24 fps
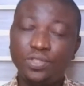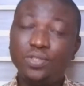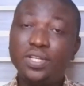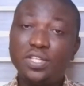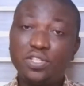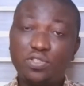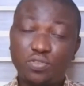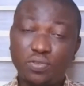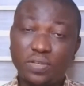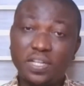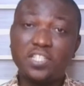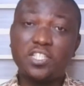You
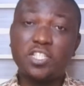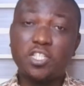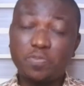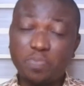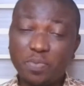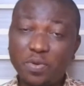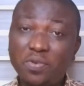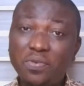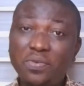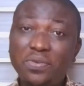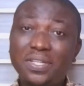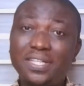need to
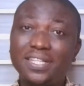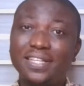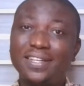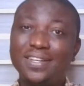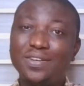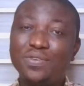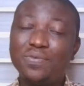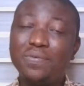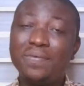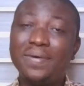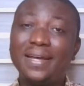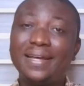respond
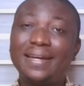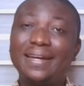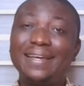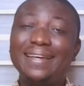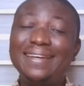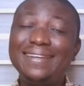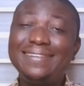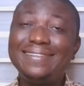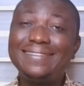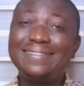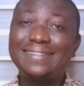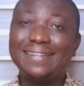
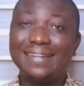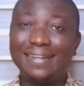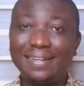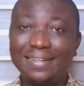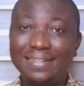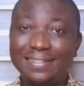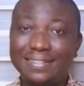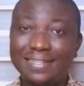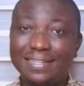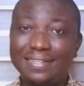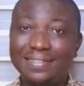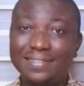with
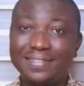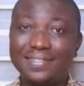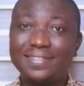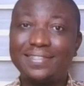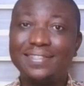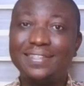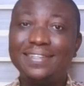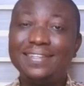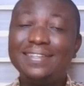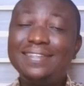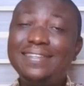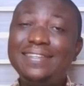
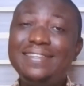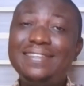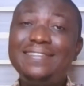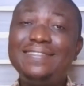intelligence